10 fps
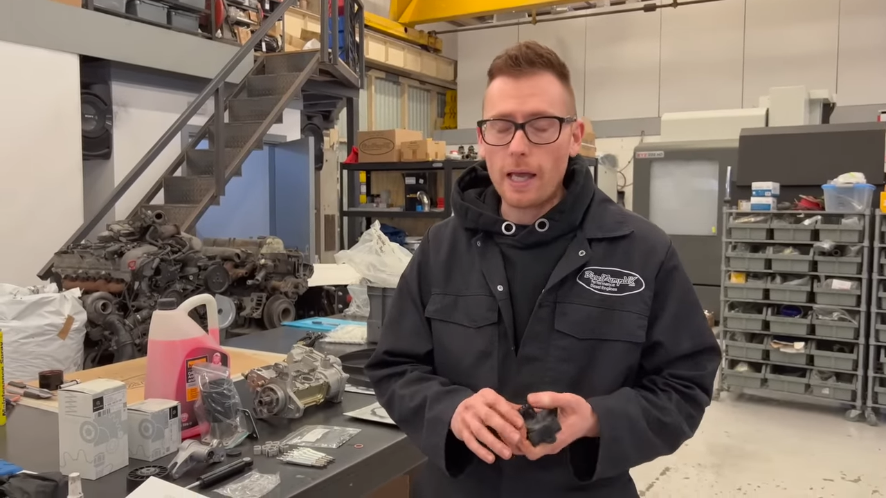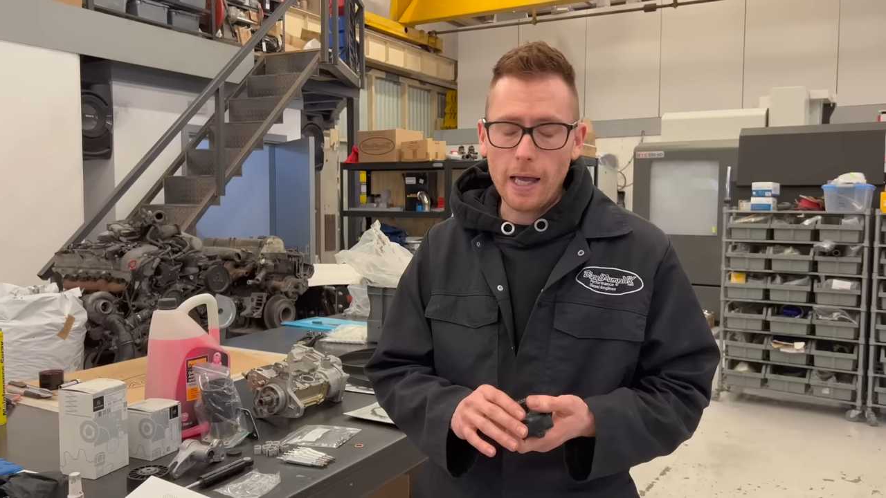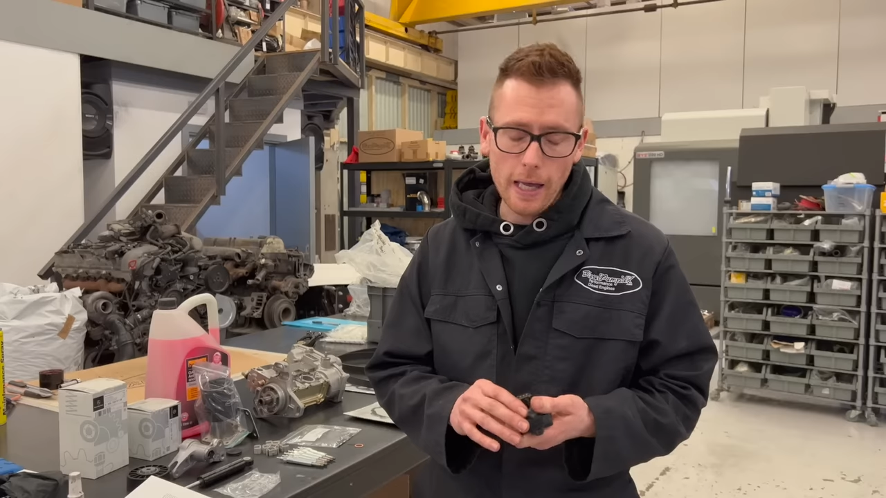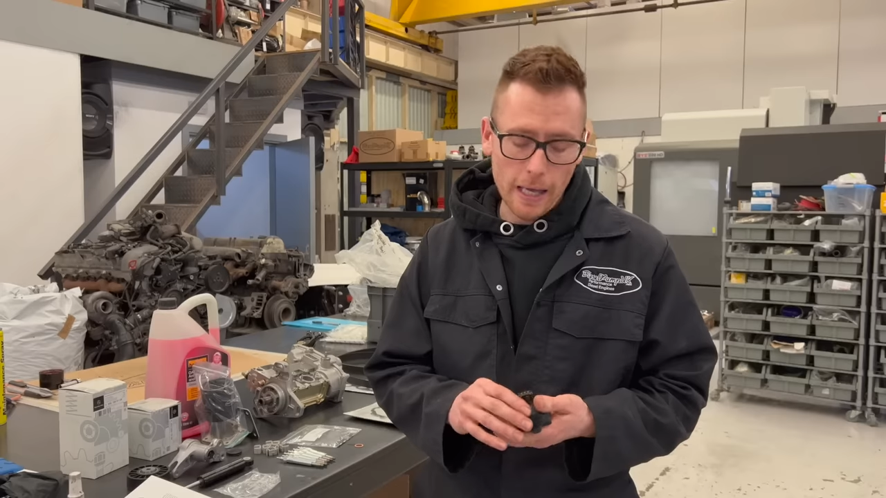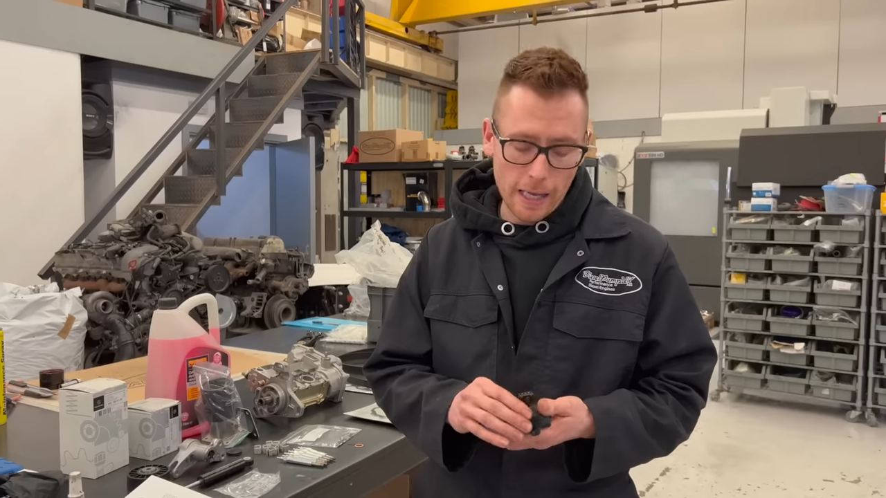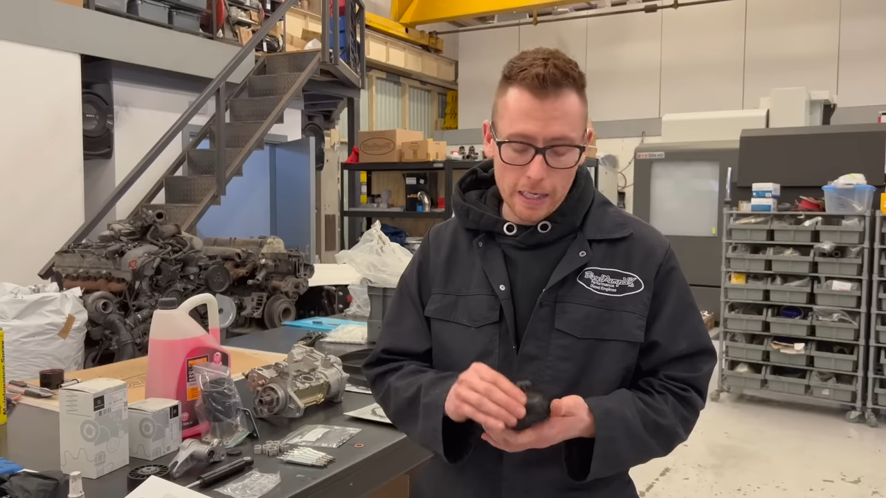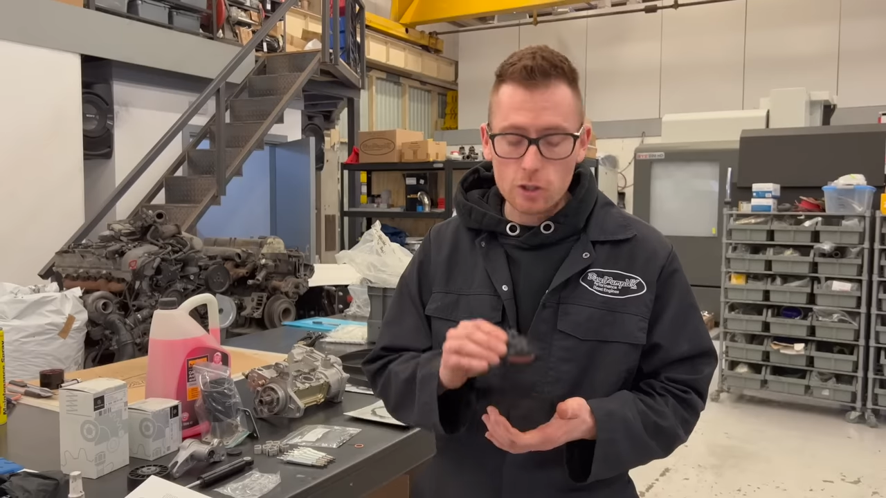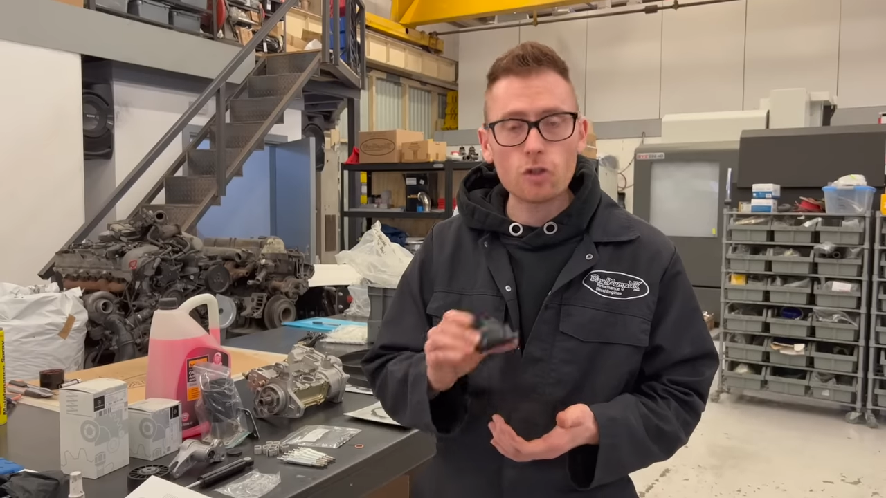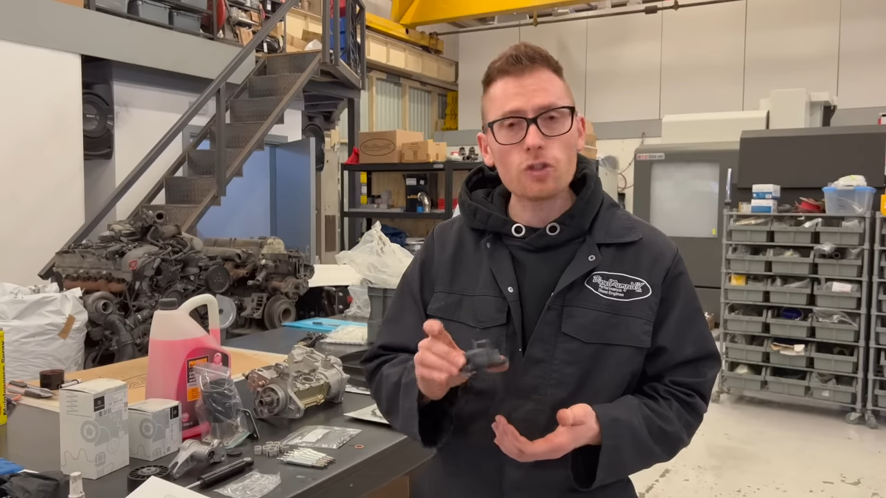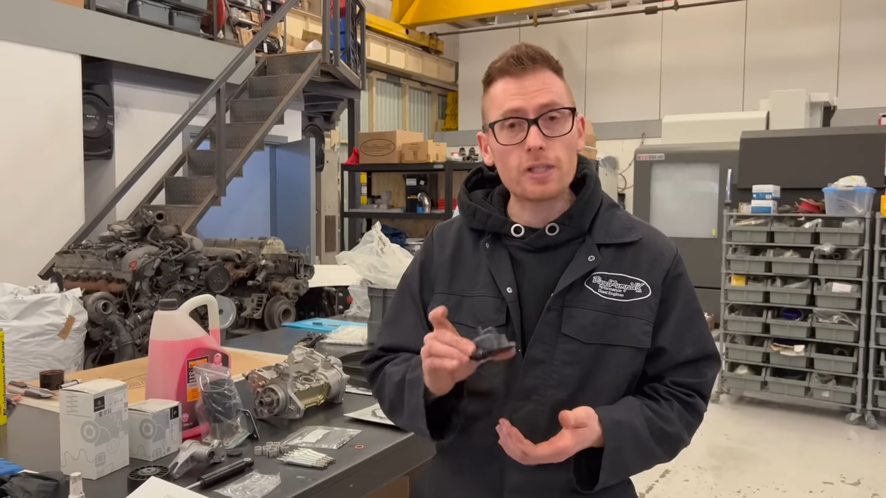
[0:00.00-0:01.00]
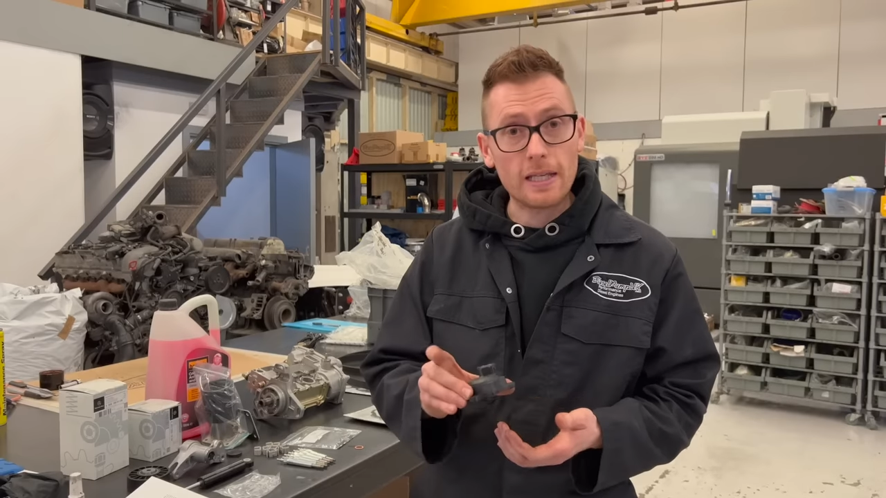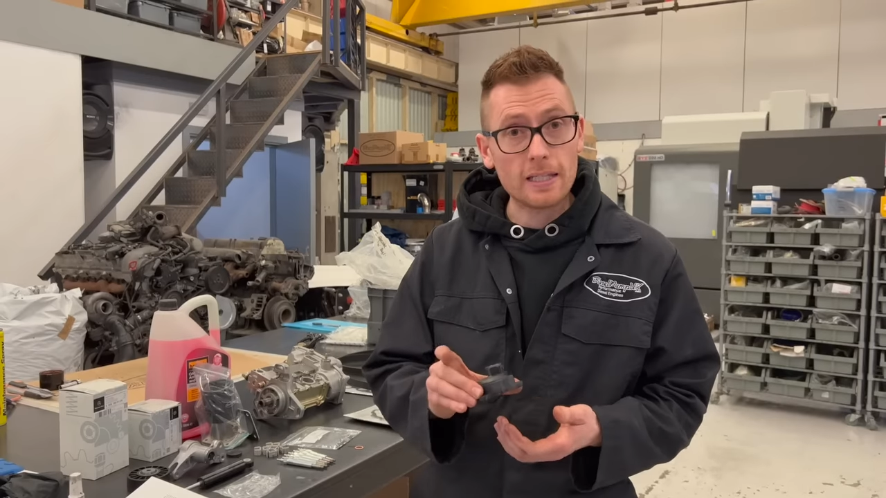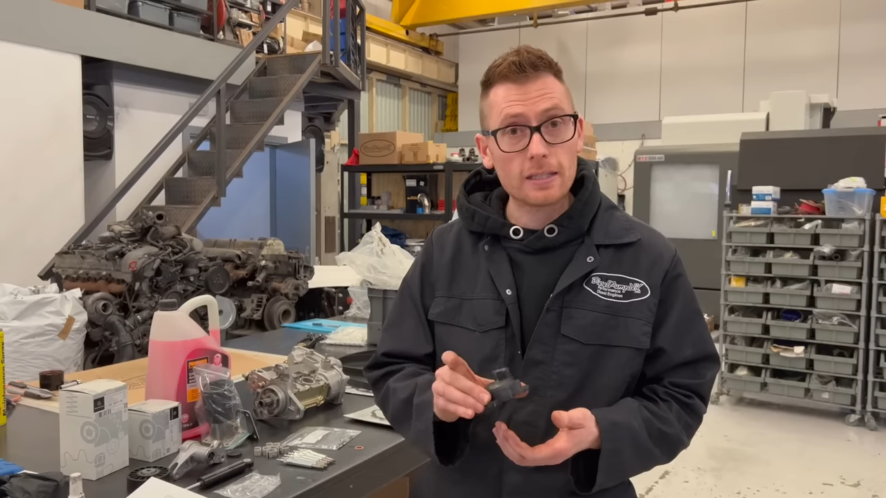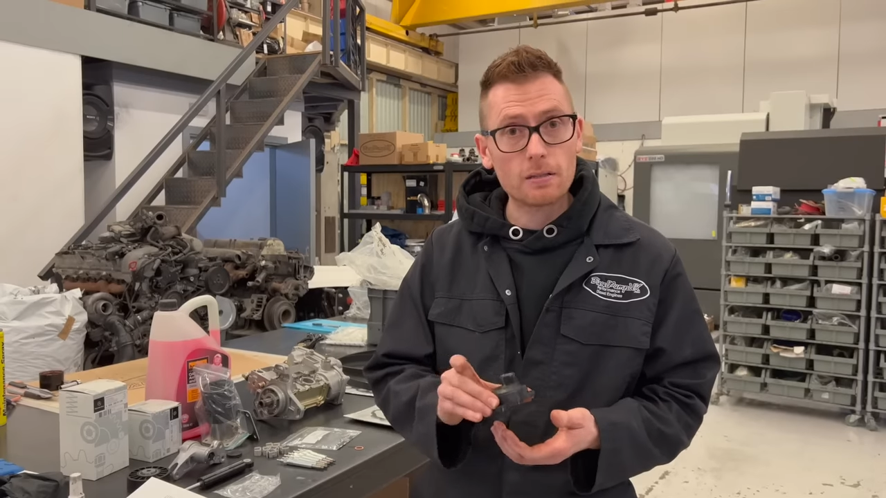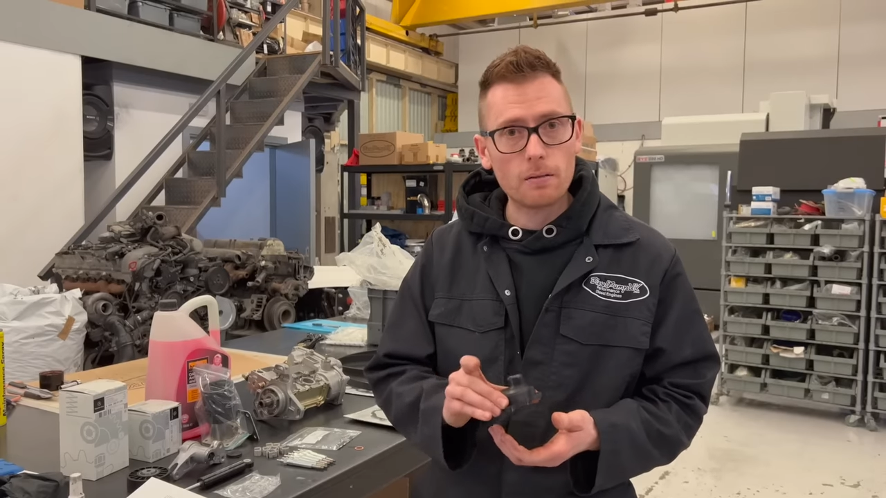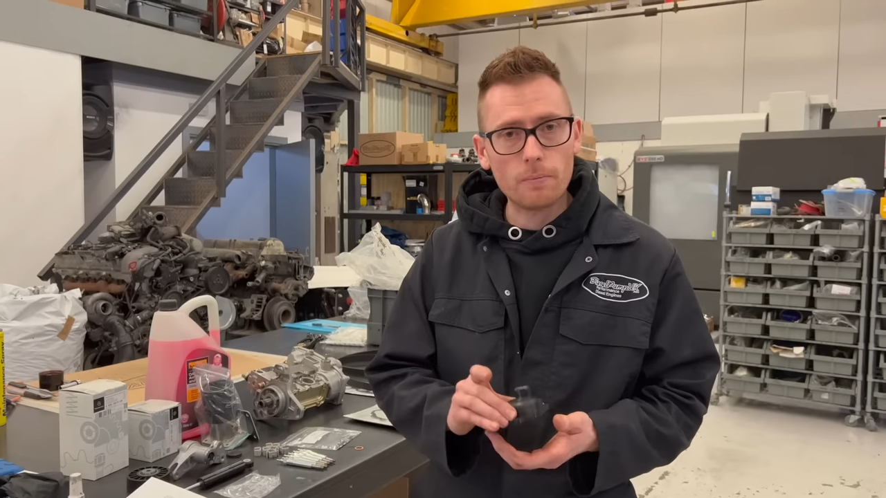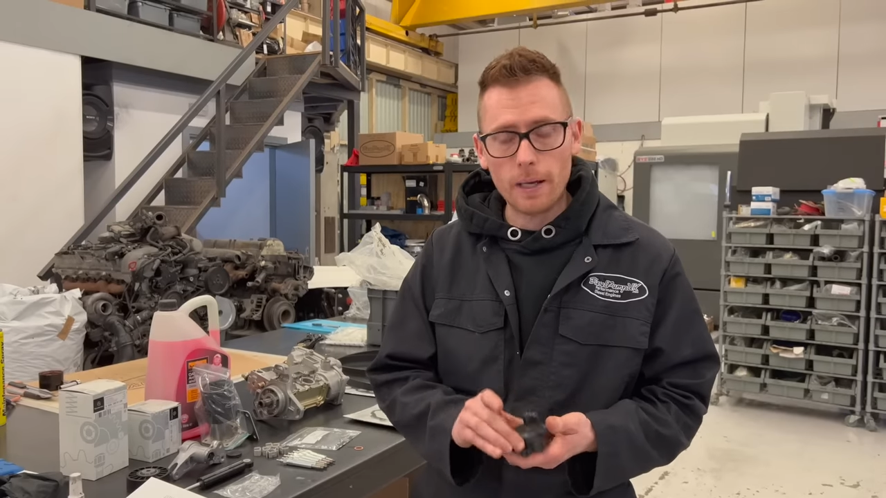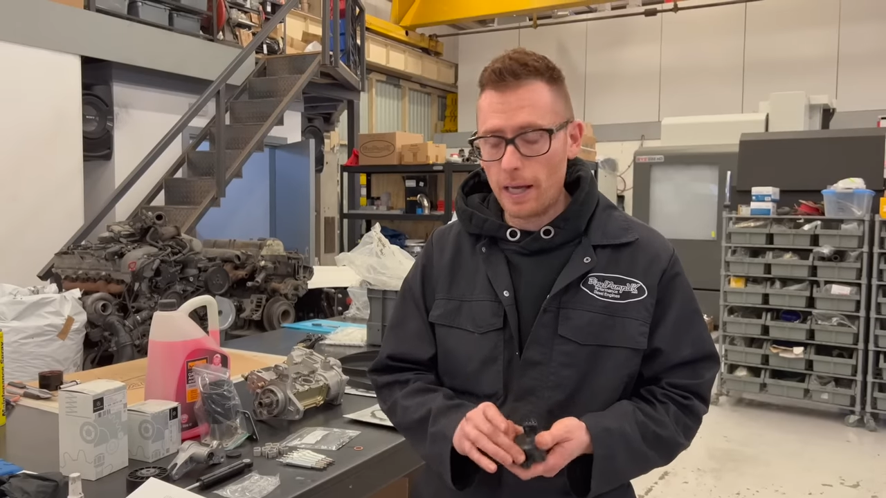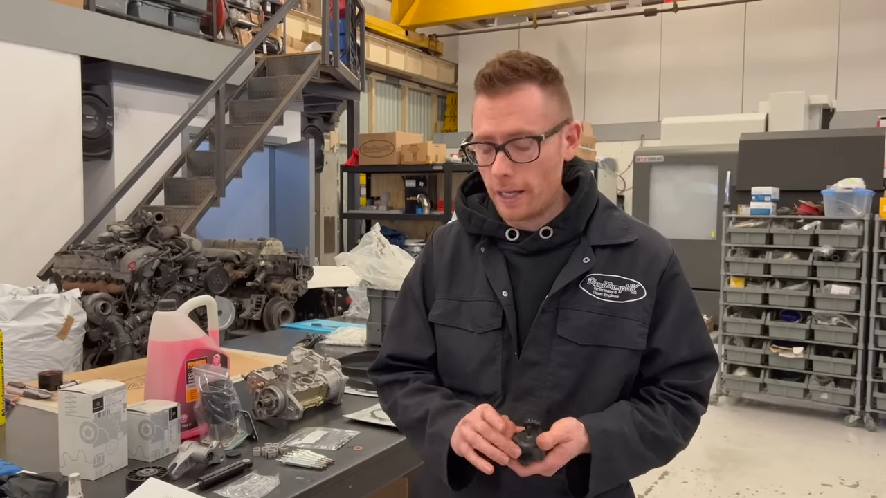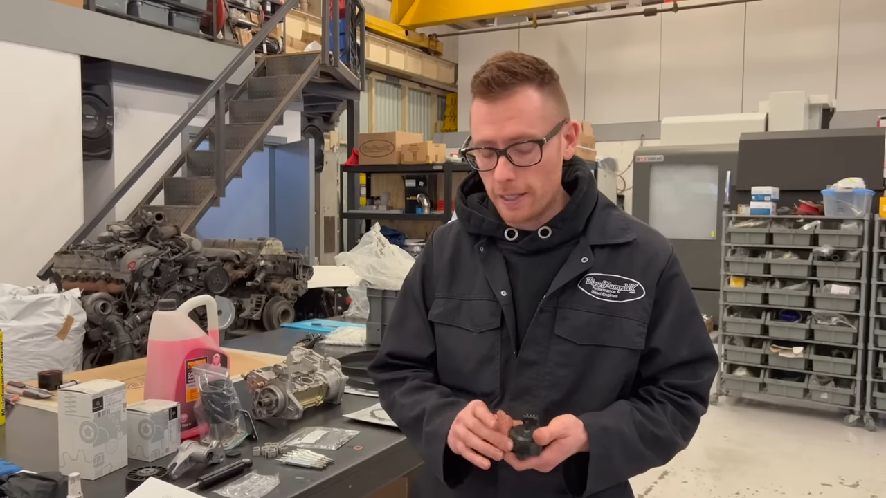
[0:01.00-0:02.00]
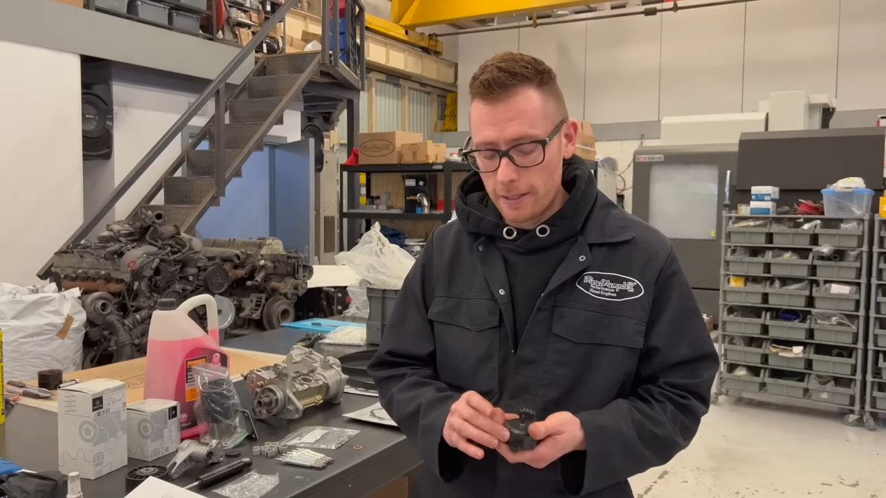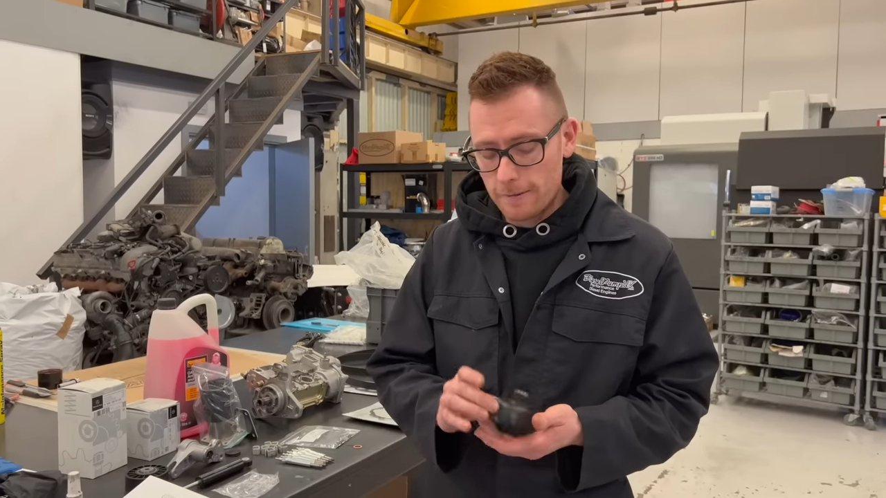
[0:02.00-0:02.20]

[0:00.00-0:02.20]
And it does this by,